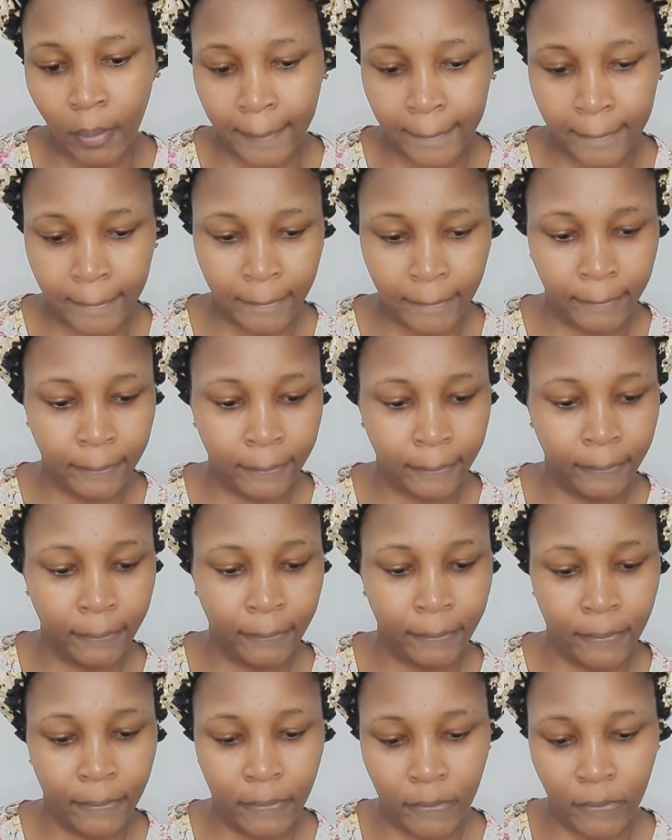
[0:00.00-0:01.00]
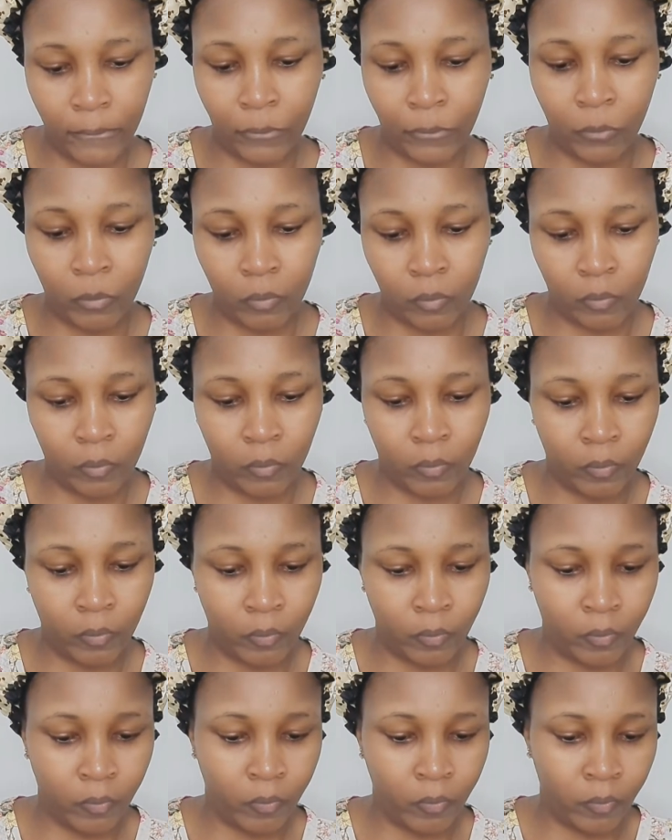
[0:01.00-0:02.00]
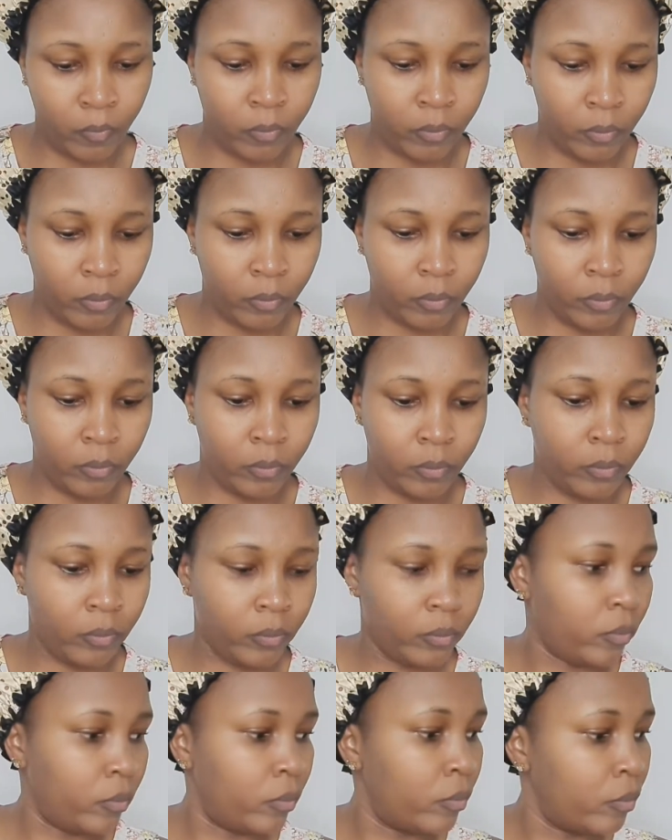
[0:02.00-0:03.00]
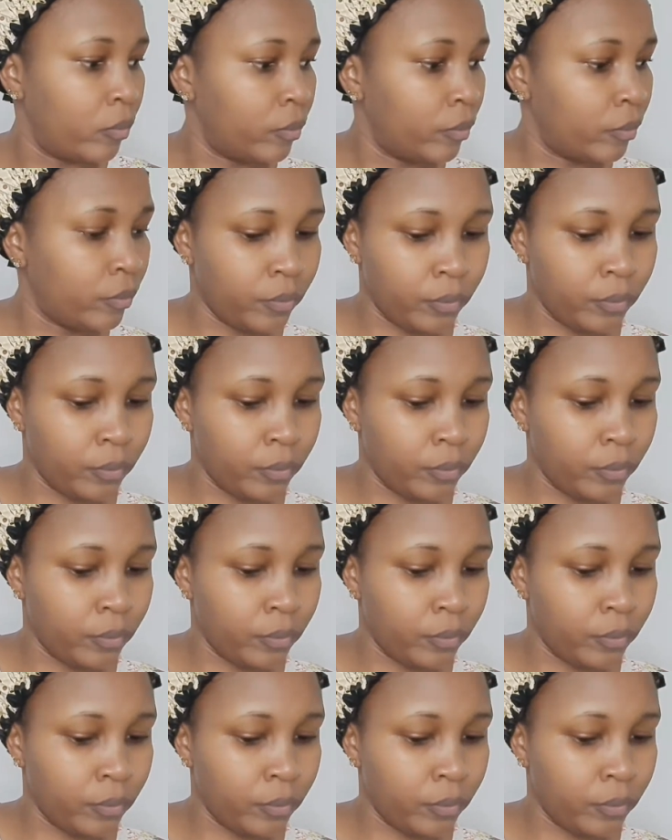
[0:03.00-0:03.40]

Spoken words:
my sheet mask. This is the best time to